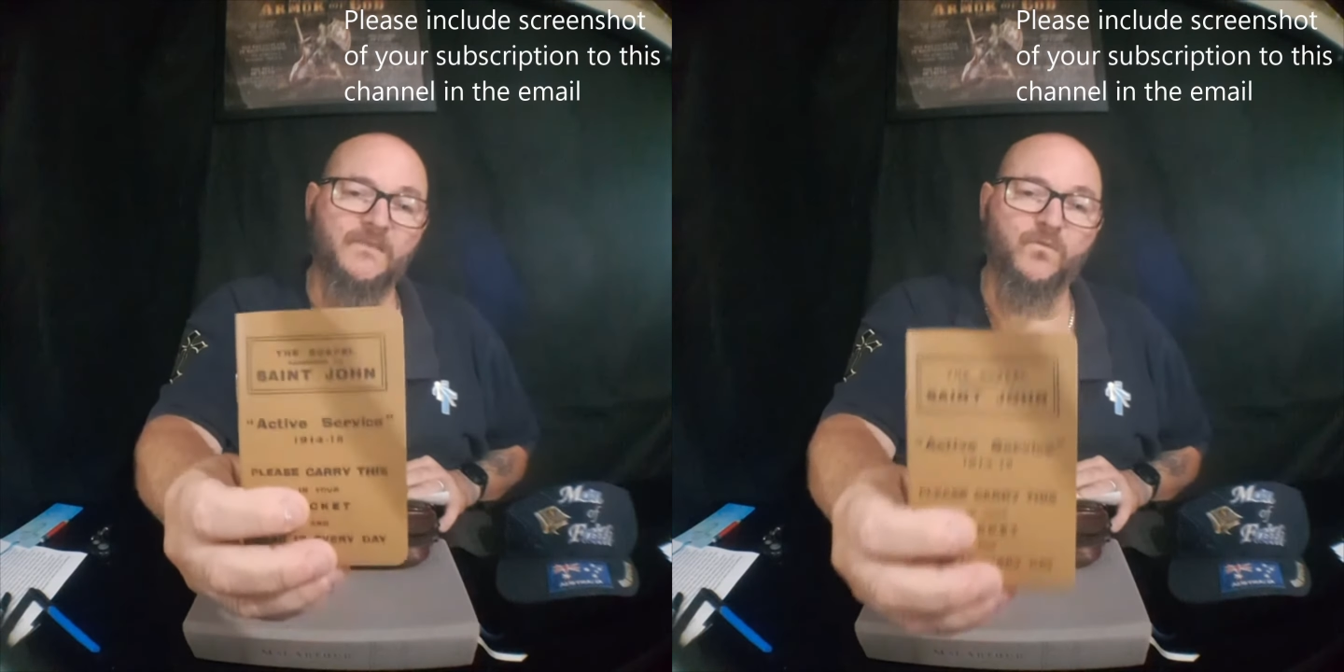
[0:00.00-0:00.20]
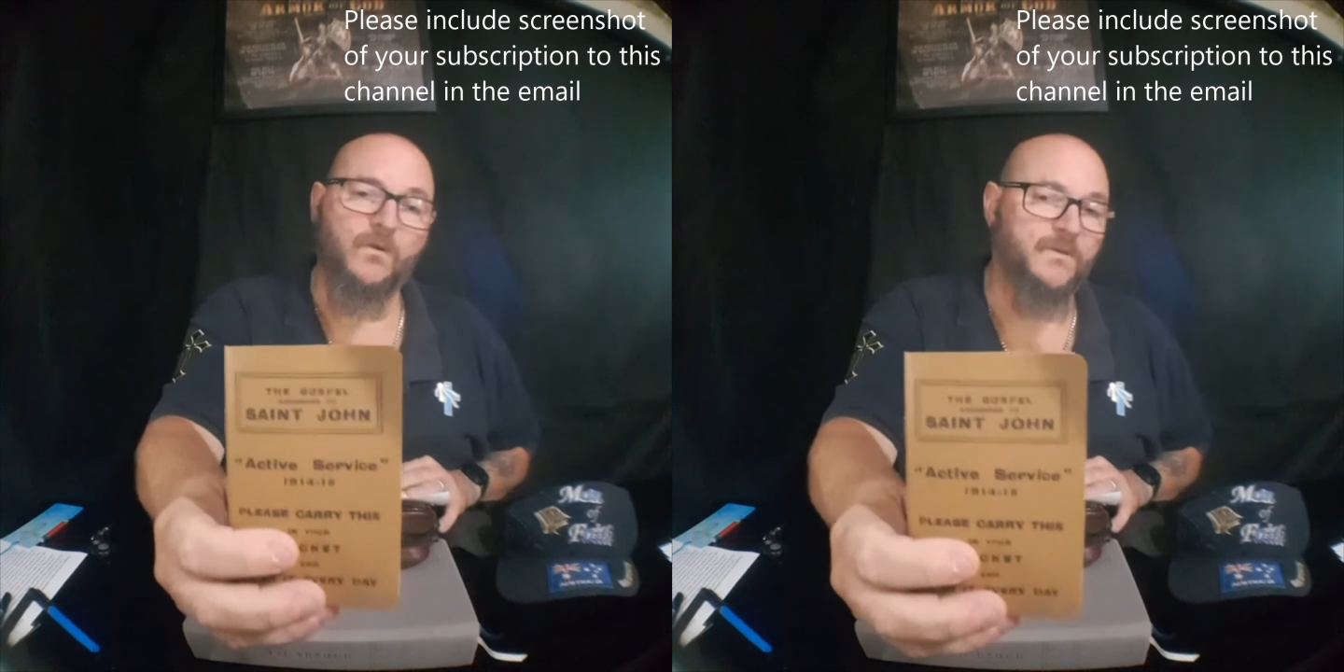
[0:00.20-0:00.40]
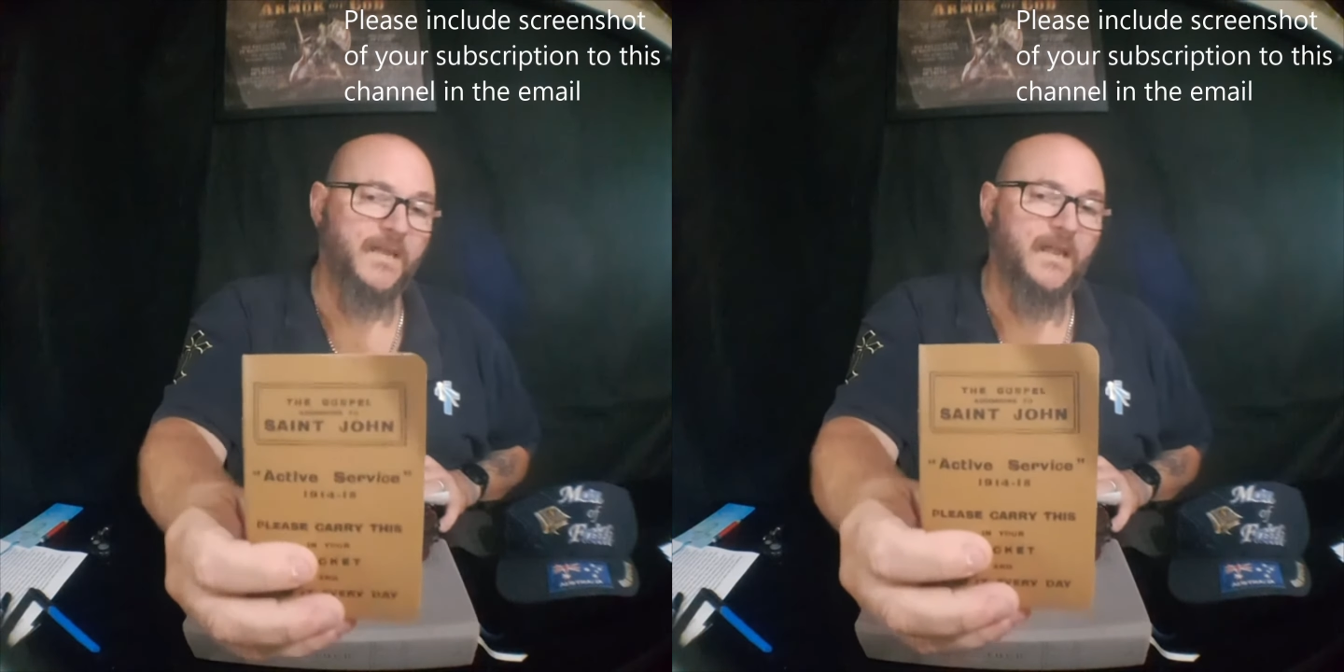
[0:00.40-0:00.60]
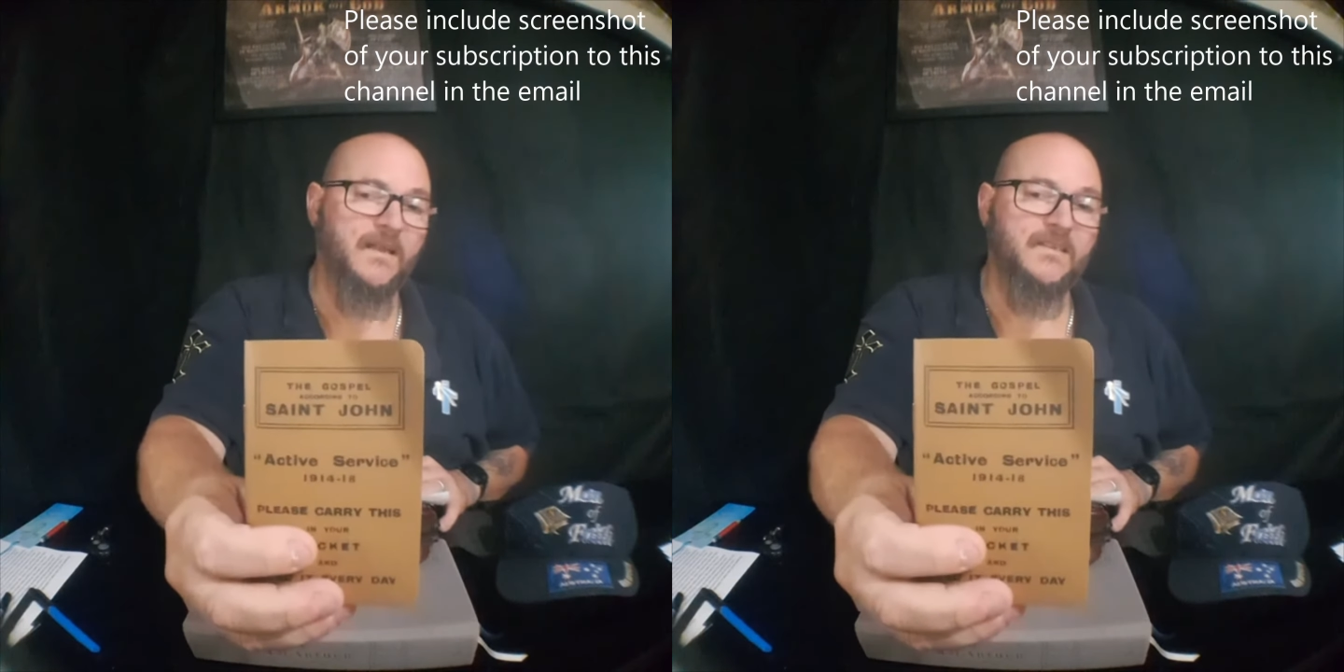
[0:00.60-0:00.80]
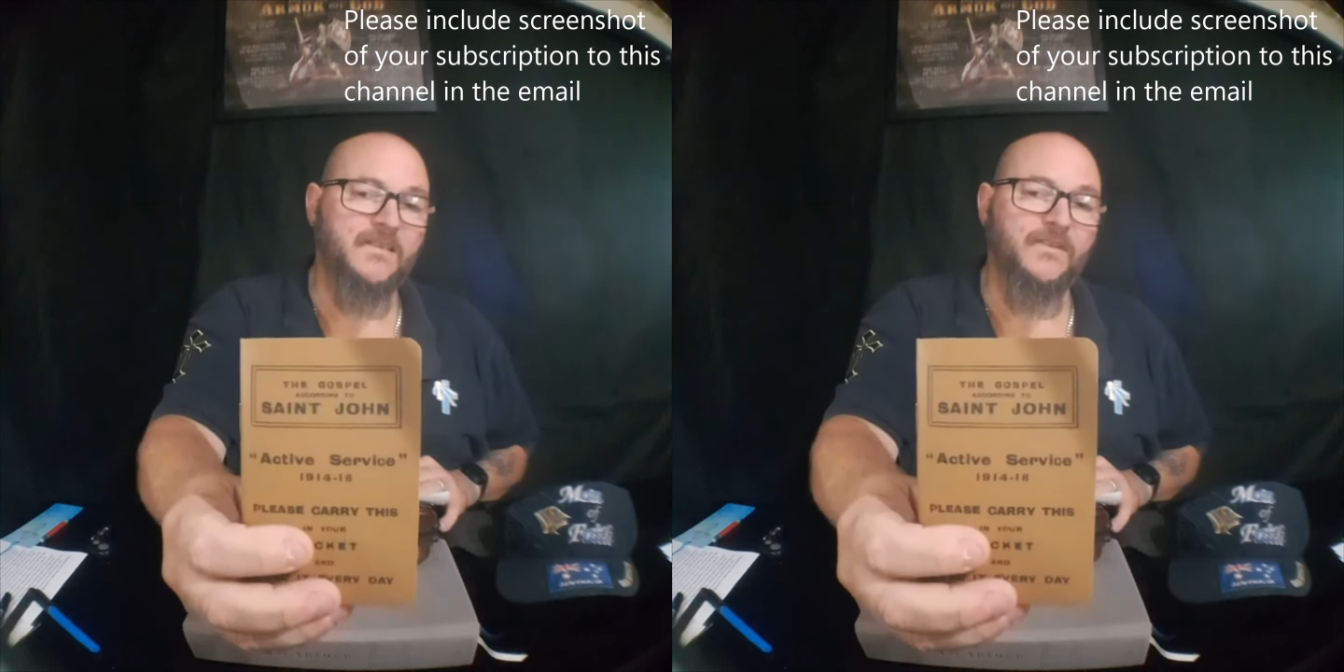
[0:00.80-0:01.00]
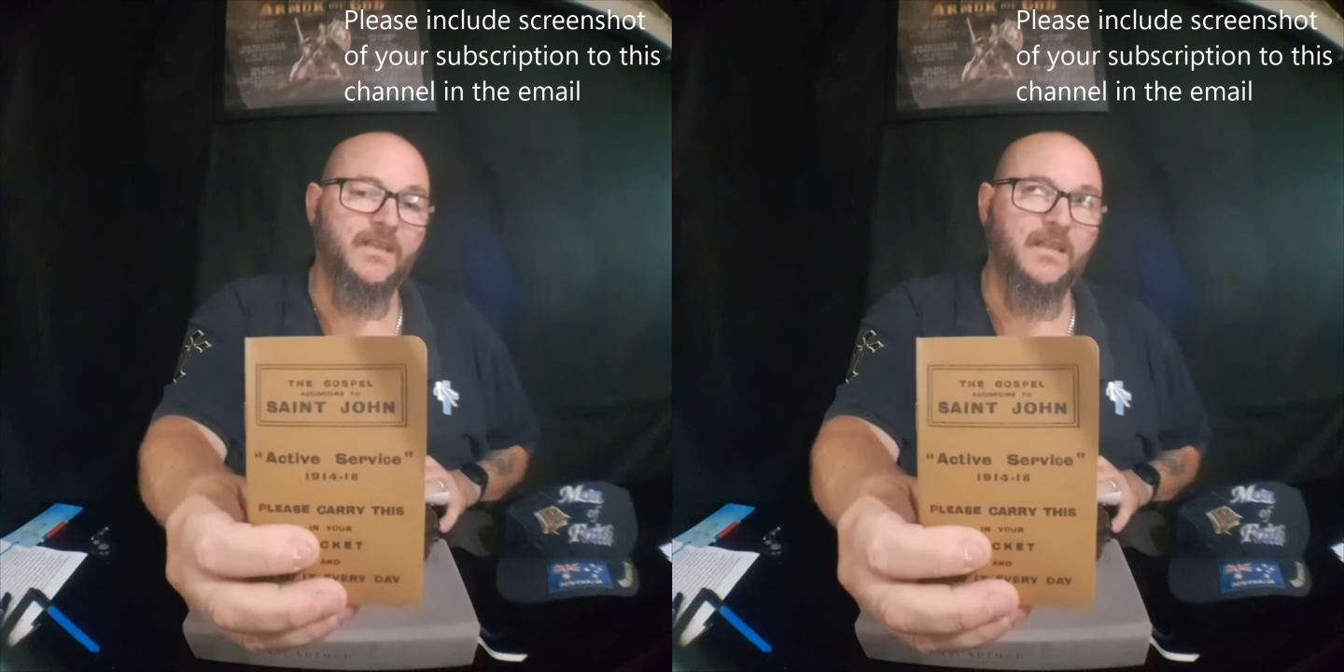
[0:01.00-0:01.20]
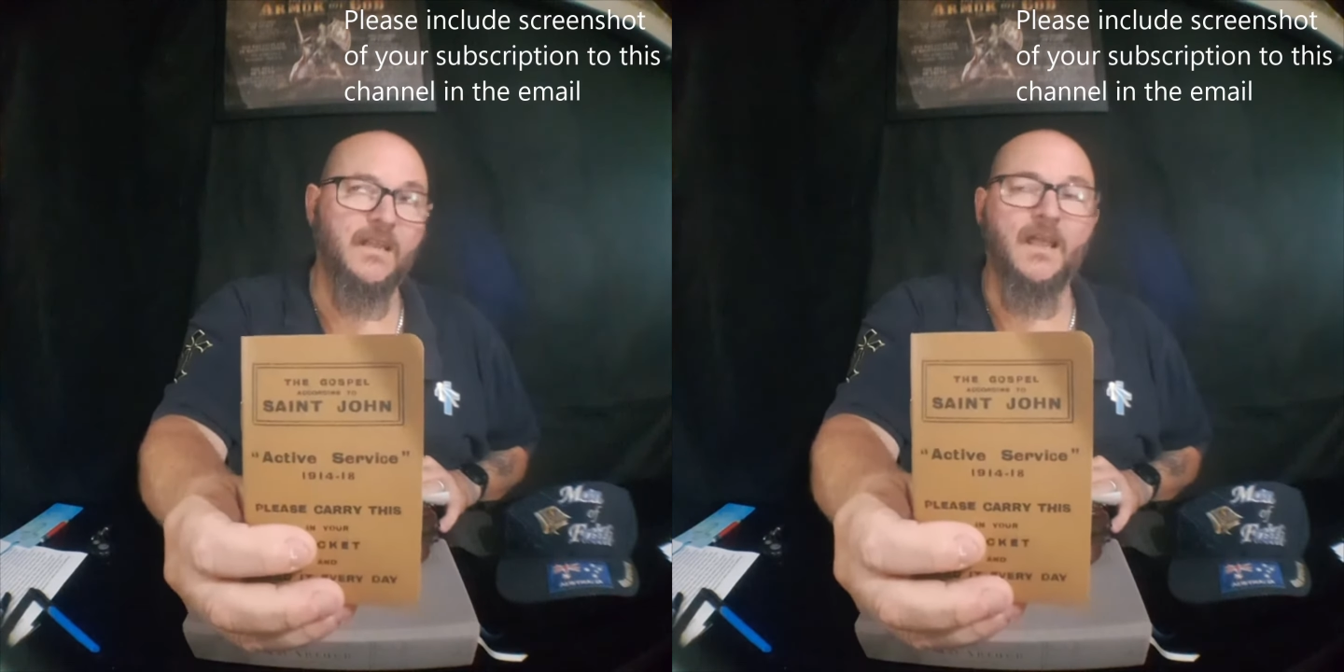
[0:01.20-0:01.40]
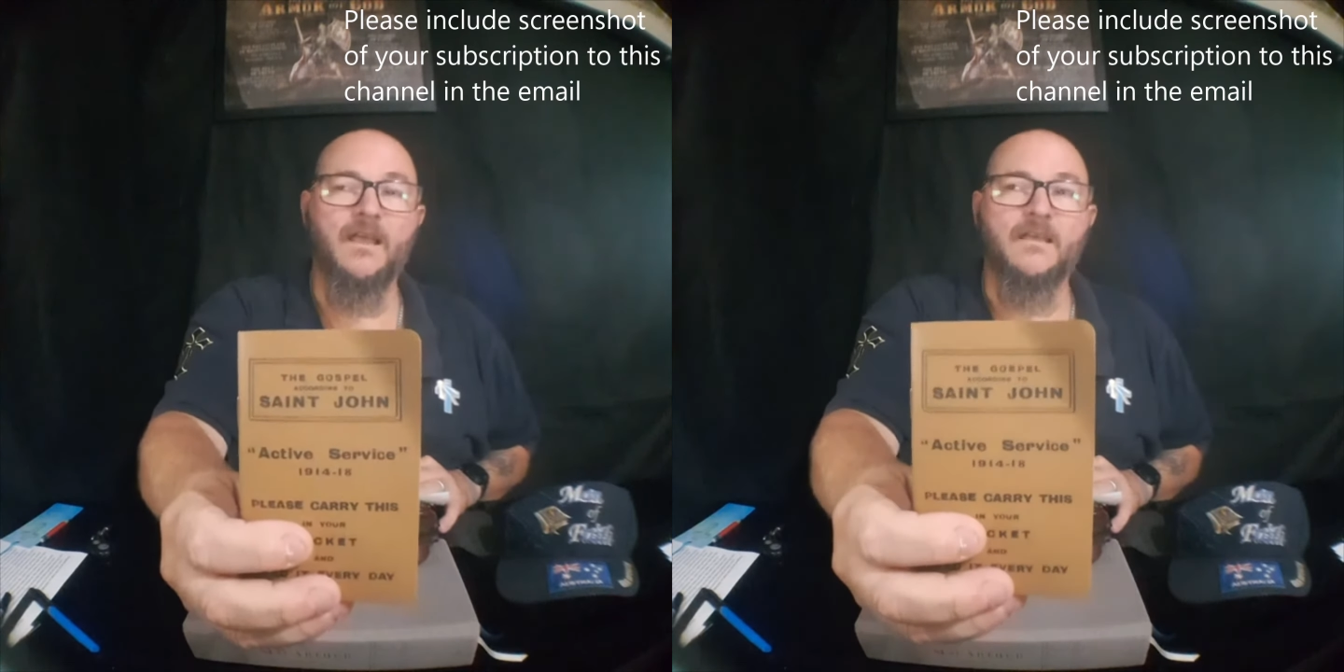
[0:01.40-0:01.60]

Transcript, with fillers: of what was handed to the